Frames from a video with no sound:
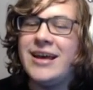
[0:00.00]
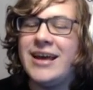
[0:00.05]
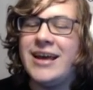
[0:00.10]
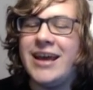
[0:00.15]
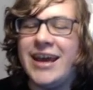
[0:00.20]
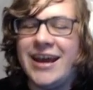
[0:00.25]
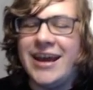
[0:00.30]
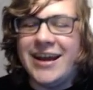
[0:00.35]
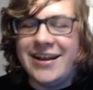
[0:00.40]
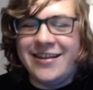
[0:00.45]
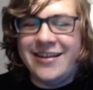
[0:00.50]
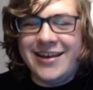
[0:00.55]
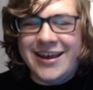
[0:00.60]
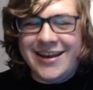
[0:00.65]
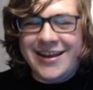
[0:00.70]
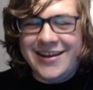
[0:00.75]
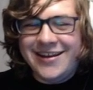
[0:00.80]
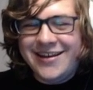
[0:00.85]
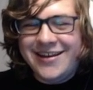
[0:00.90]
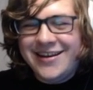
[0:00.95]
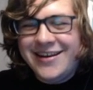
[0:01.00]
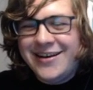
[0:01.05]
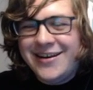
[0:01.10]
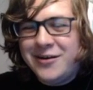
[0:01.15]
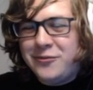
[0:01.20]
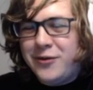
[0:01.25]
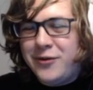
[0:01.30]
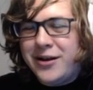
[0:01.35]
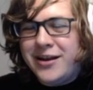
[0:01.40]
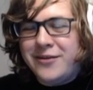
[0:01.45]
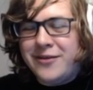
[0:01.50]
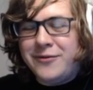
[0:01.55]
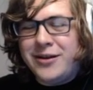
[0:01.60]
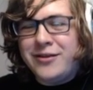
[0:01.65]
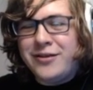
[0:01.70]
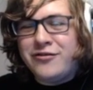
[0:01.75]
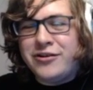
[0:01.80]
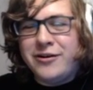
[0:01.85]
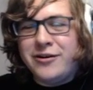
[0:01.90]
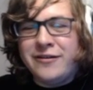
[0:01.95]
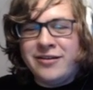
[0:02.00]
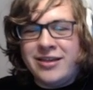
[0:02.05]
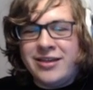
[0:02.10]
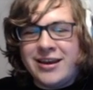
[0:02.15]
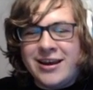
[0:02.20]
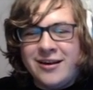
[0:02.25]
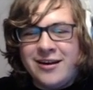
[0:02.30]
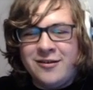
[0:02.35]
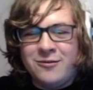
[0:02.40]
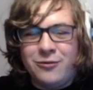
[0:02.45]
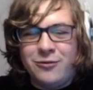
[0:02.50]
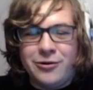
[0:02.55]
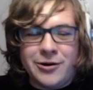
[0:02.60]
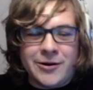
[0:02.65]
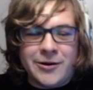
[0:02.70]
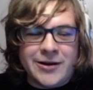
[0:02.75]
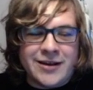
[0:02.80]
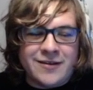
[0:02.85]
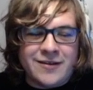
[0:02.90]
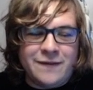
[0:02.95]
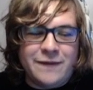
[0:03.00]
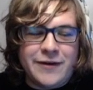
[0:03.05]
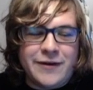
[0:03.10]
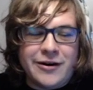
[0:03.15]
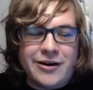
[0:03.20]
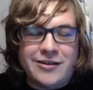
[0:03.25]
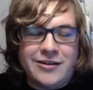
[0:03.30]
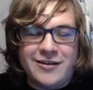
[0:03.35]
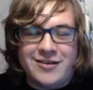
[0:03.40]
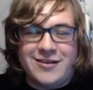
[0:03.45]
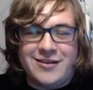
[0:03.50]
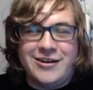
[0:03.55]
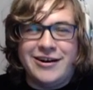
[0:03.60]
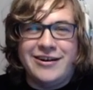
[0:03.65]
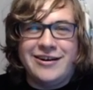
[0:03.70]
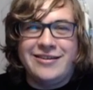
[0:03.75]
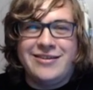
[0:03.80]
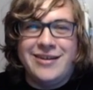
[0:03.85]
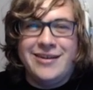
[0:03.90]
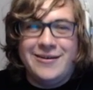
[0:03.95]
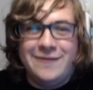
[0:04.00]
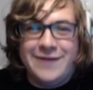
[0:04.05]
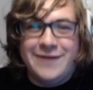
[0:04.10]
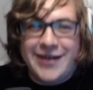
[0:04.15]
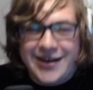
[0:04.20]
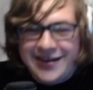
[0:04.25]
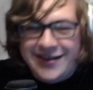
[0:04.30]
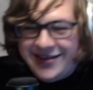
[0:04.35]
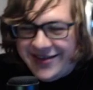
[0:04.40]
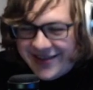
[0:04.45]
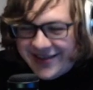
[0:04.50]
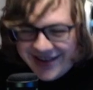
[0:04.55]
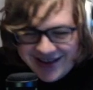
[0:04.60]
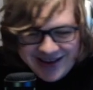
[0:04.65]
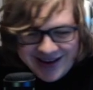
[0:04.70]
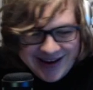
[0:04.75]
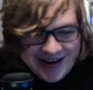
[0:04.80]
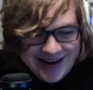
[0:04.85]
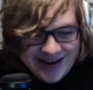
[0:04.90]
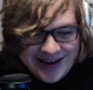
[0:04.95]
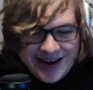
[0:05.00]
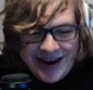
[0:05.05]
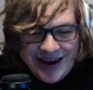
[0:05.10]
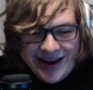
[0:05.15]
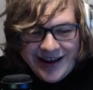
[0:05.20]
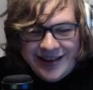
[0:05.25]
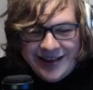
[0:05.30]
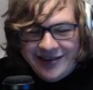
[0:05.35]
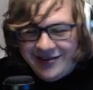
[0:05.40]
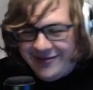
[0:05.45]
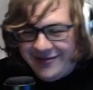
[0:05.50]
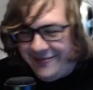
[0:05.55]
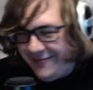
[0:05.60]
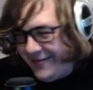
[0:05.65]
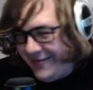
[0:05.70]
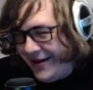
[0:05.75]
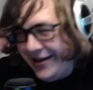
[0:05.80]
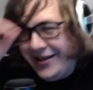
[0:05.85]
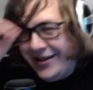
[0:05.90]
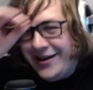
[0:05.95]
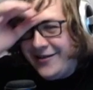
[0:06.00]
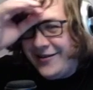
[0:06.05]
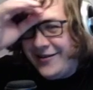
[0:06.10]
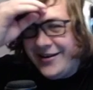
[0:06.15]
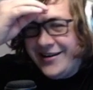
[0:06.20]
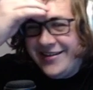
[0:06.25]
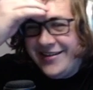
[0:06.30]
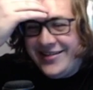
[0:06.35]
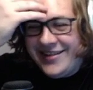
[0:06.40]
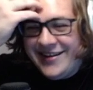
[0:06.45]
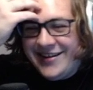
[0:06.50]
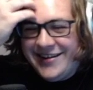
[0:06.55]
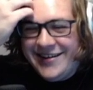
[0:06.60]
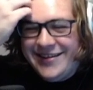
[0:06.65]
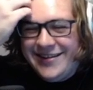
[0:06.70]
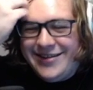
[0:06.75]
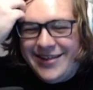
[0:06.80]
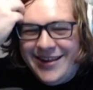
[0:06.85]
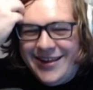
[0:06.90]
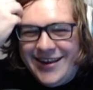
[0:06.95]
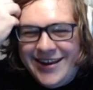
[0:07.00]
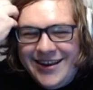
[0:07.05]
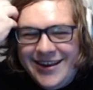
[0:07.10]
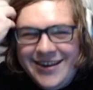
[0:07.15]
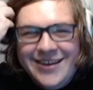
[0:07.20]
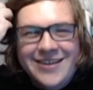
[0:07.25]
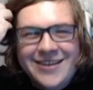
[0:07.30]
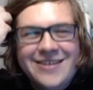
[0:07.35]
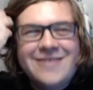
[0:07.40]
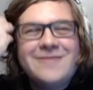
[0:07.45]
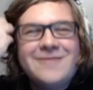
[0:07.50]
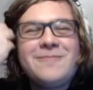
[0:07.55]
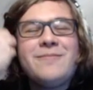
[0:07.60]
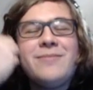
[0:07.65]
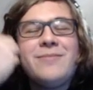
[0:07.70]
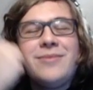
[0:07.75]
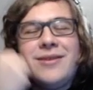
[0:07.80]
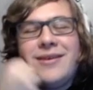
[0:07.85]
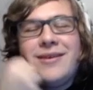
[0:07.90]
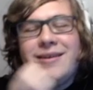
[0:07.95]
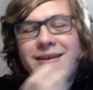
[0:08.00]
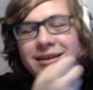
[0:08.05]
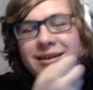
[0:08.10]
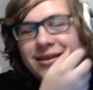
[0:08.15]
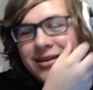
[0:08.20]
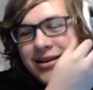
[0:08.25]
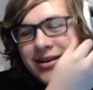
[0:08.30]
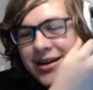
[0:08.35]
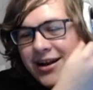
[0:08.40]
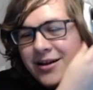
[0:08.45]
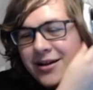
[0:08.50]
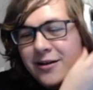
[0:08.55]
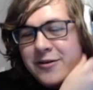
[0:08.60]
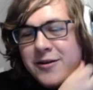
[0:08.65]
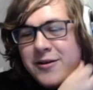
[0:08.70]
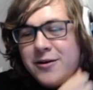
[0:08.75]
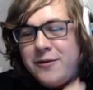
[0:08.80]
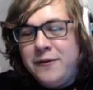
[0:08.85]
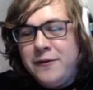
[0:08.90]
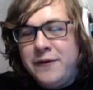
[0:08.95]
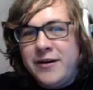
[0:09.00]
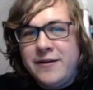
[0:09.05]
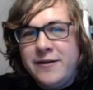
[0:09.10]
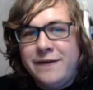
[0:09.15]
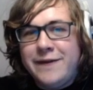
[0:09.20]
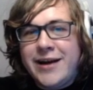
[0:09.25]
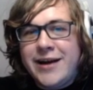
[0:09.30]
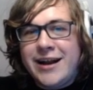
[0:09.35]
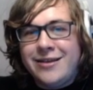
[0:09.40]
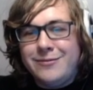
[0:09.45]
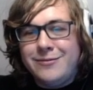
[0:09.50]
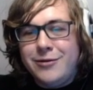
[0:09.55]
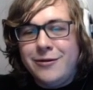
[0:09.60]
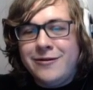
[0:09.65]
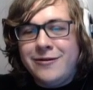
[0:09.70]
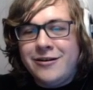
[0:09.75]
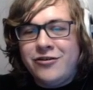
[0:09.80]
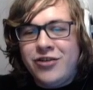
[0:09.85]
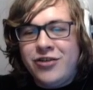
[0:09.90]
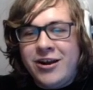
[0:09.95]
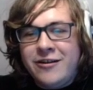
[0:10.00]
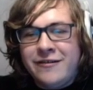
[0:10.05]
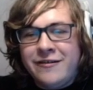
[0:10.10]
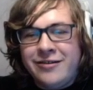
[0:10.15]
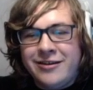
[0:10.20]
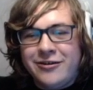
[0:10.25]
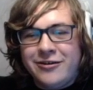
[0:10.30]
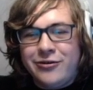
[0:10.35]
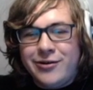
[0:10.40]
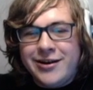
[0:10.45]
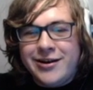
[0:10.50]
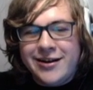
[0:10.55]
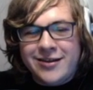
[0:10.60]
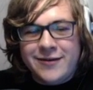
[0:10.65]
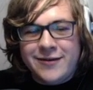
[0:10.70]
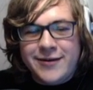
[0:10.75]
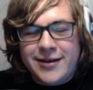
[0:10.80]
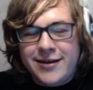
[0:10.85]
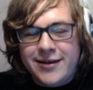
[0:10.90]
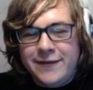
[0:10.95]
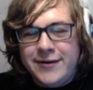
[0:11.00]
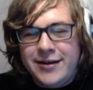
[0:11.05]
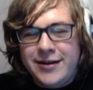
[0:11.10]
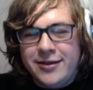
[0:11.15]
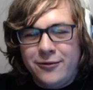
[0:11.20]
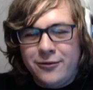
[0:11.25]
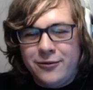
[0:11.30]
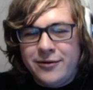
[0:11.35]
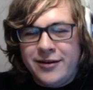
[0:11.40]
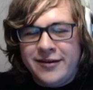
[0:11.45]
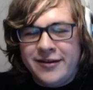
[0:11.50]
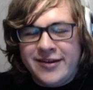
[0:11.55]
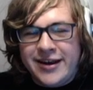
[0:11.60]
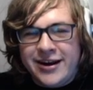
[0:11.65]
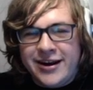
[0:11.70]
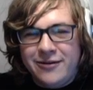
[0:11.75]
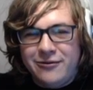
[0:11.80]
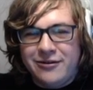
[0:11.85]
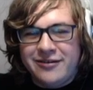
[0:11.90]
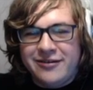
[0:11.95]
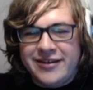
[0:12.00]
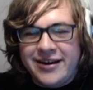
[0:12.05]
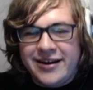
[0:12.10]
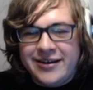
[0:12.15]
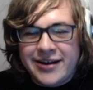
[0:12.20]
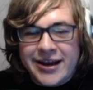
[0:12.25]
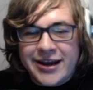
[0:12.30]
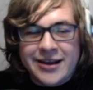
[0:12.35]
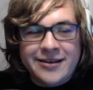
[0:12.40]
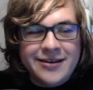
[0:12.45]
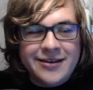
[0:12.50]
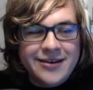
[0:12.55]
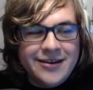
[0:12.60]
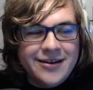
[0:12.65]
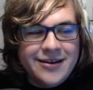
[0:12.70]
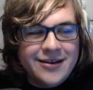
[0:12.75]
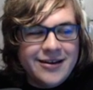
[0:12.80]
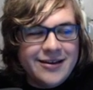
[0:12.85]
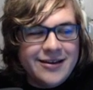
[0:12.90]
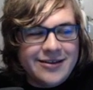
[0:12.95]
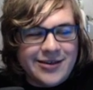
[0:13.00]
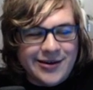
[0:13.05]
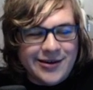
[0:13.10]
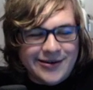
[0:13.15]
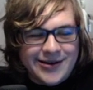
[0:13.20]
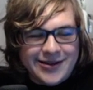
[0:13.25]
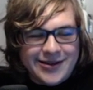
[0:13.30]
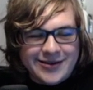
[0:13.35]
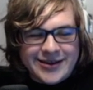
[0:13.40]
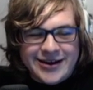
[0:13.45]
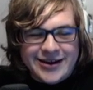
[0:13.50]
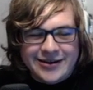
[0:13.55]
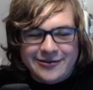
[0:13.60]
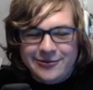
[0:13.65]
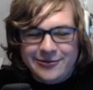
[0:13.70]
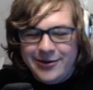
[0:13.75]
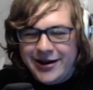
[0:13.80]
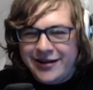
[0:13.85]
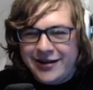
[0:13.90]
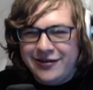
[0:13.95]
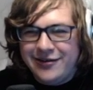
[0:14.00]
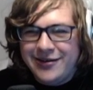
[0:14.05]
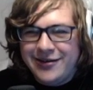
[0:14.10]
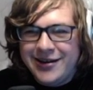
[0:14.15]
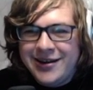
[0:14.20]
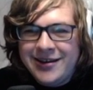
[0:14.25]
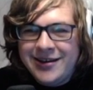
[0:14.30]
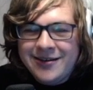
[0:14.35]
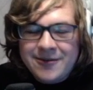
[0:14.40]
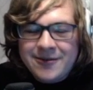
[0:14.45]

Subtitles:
and when she goes in to kiss Wario, he has a very disgusted face. And it's hilarious, honestly. And also, fun fact, the music changes in the credits if you get the second worst ending. So that's kind of cool, actually.